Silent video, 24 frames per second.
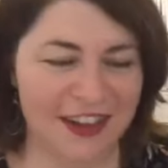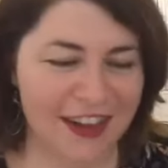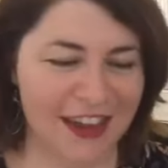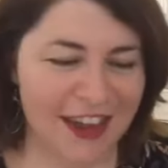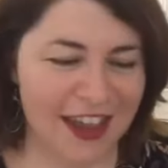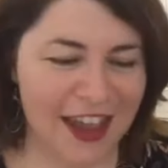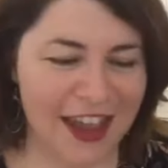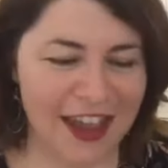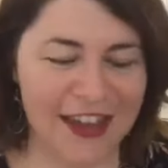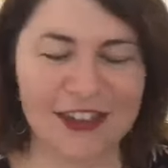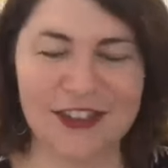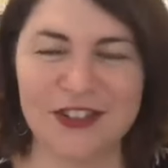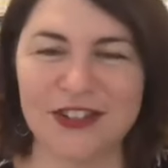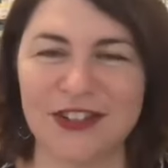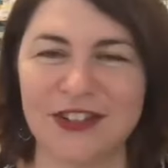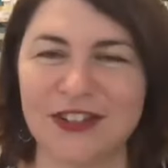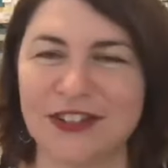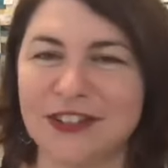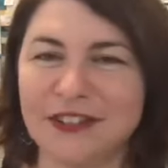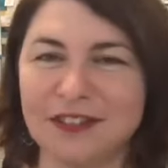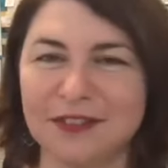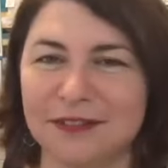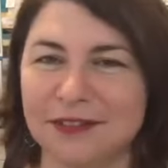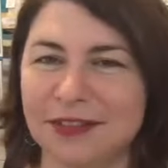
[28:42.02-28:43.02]
and
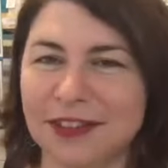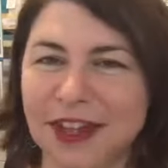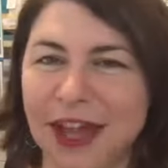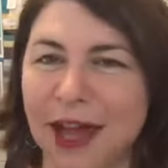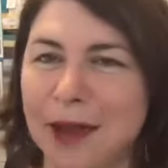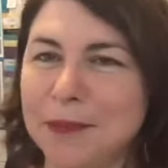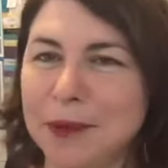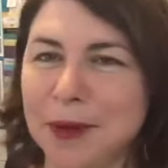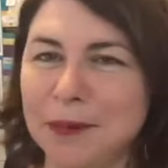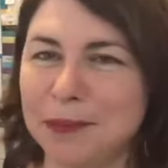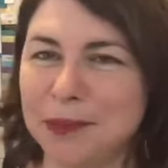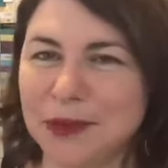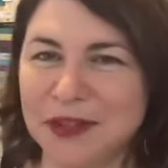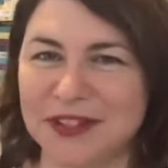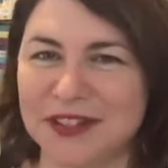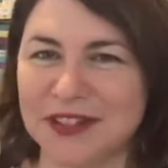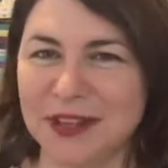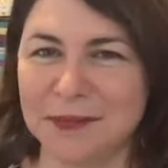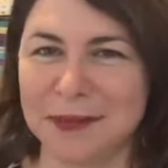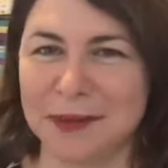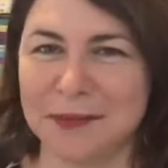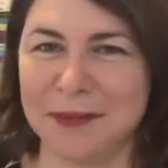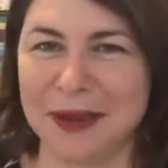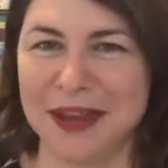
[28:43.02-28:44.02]
come up with
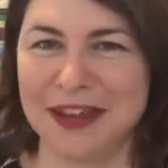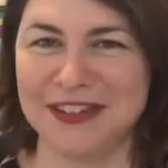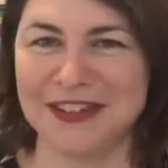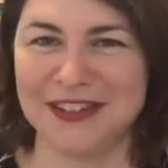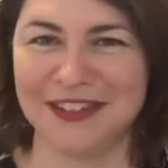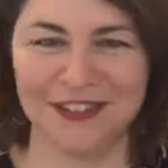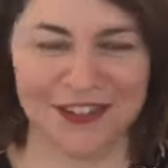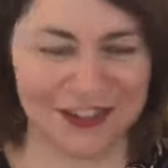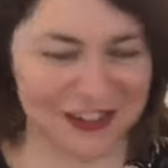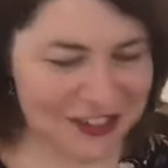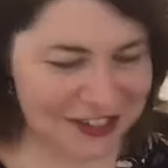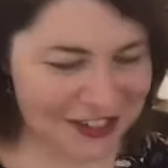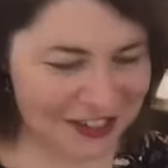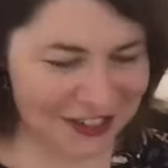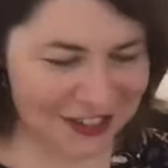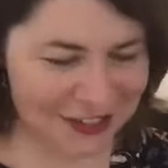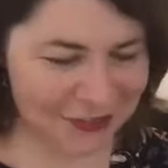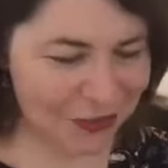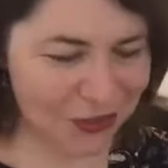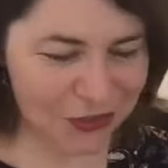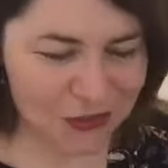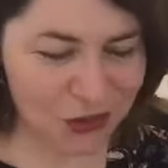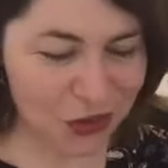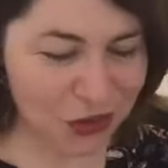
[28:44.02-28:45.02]
some amazing idea.
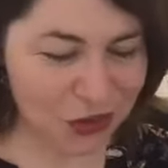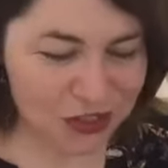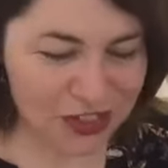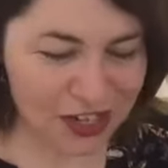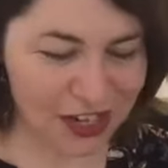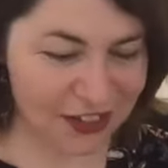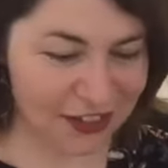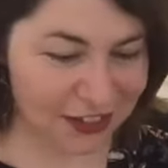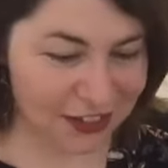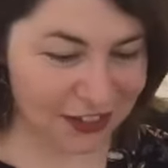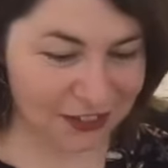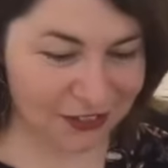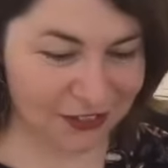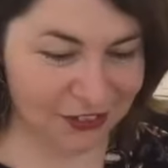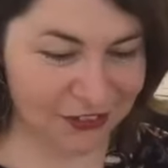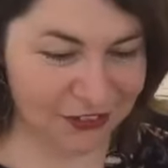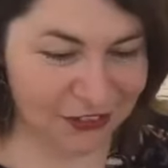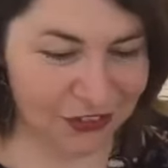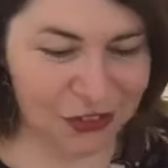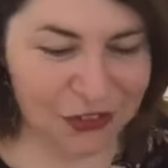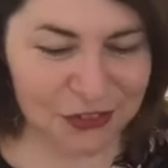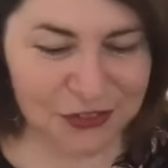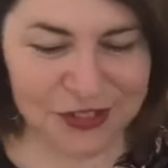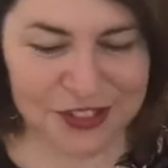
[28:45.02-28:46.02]
We've all done it. We've
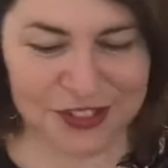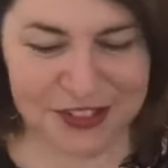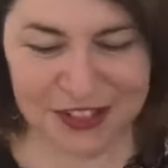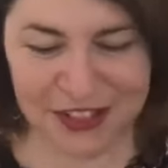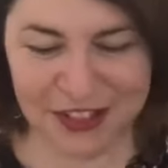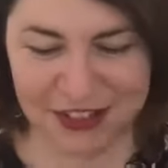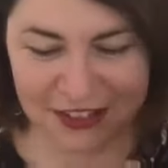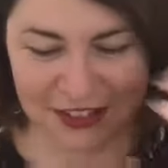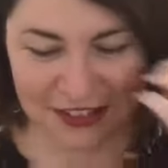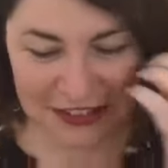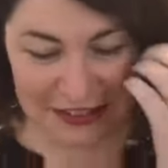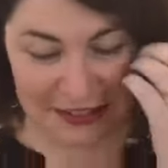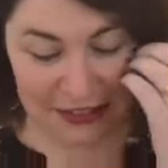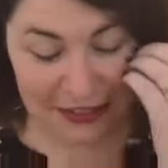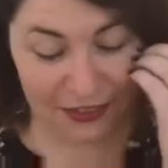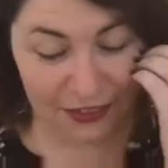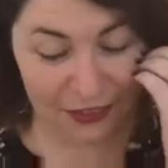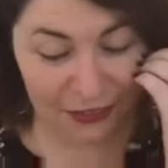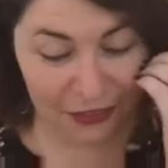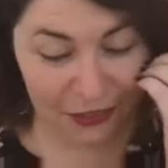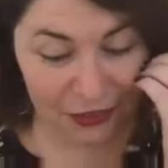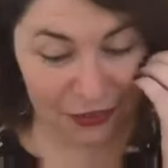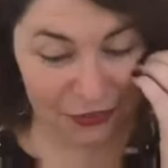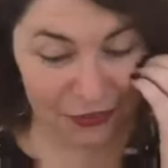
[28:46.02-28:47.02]
all stuck it down
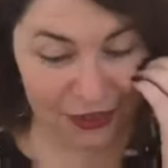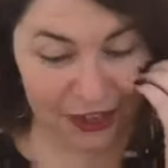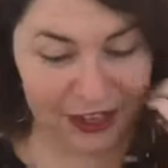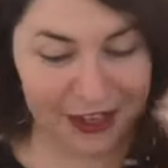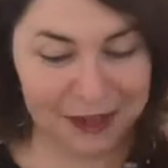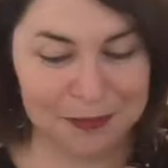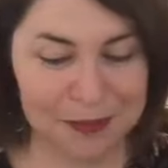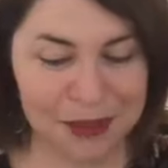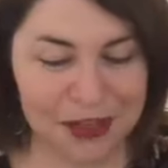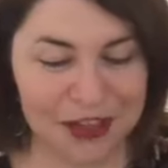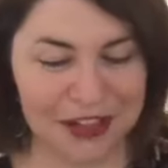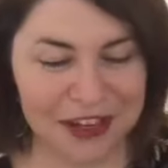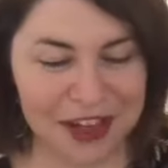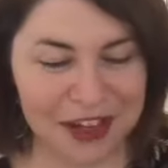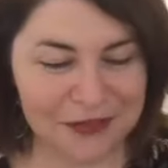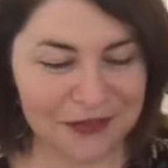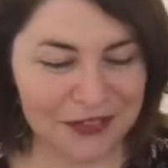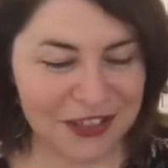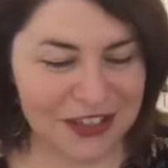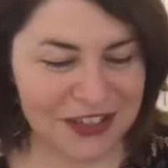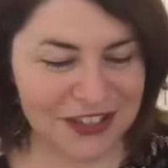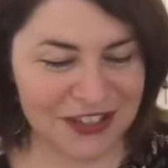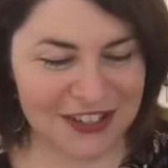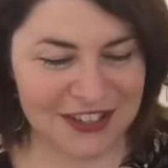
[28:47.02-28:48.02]
the wrong way. But I
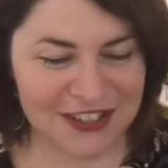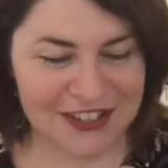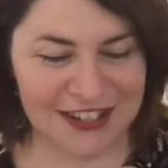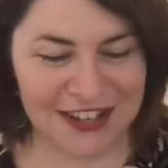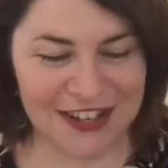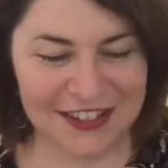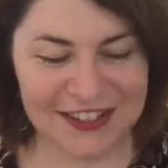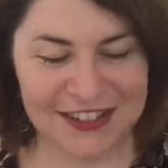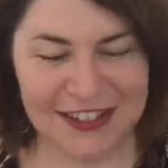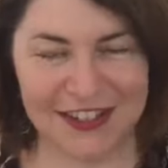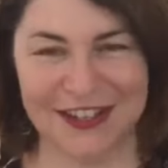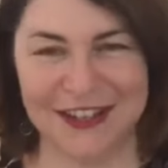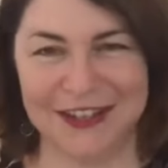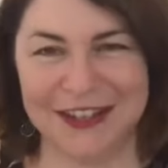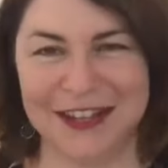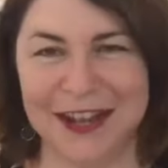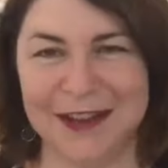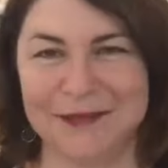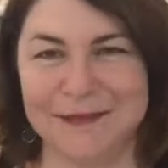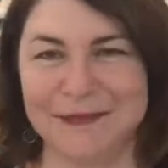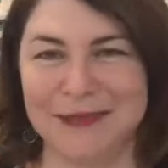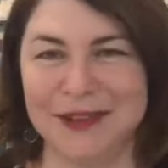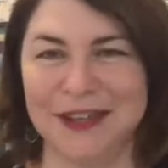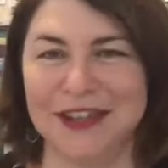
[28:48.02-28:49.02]
love that she sent it. It
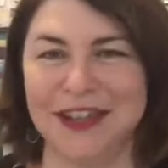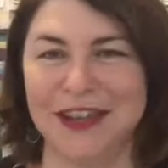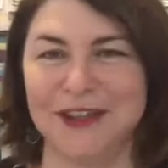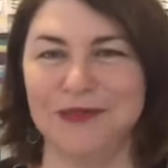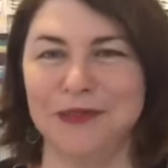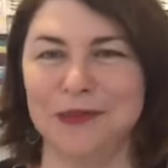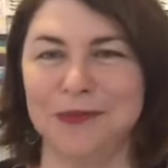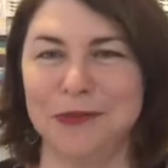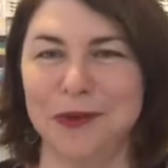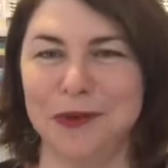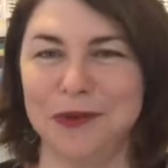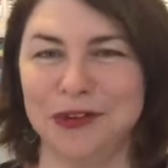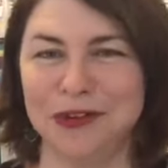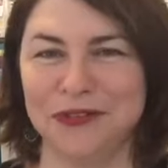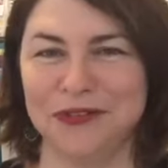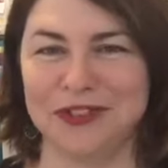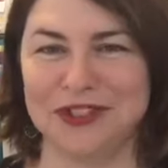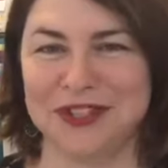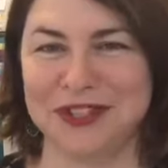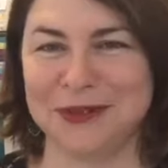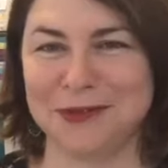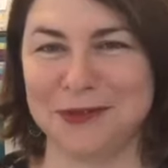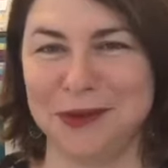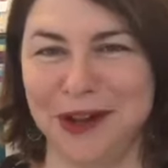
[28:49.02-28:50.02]
gave me even more of
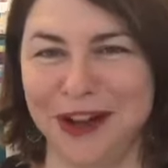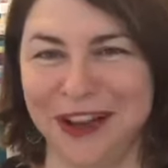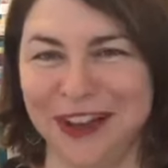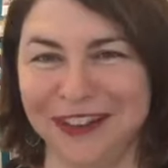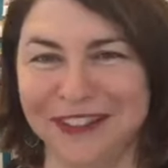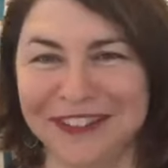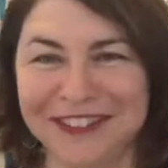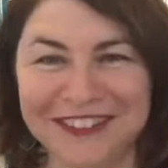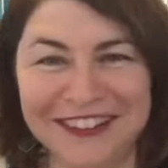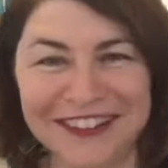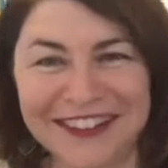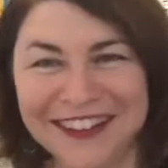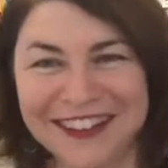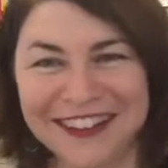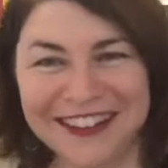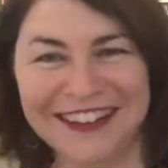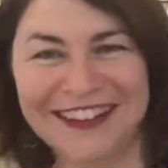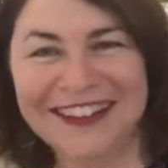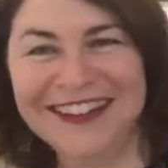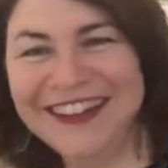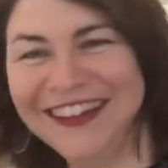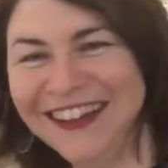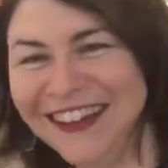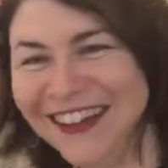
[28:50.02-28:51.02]
a smile. I